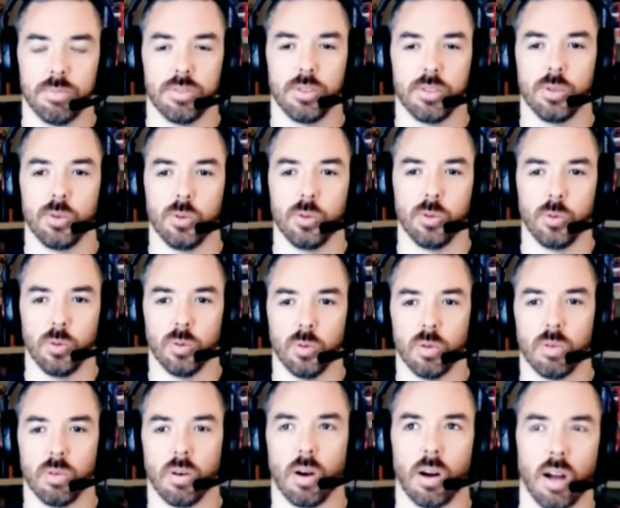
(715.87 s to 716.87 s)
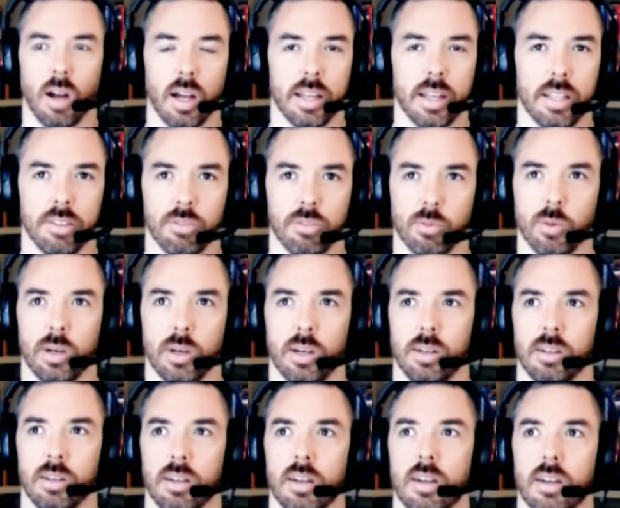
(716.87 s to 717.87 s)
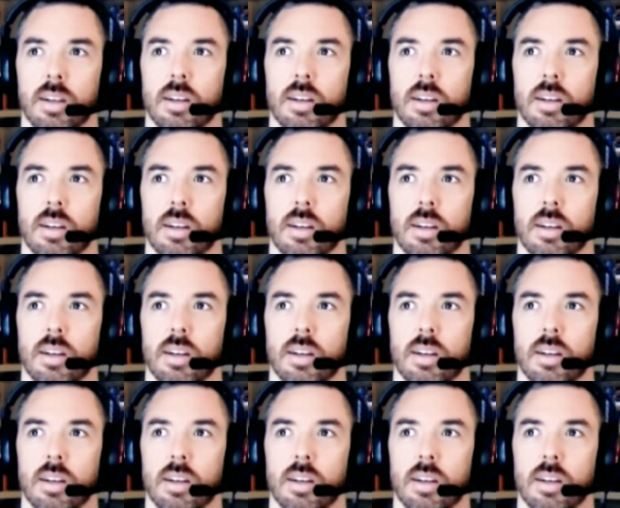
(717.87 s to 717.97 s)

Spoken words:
to our audience, where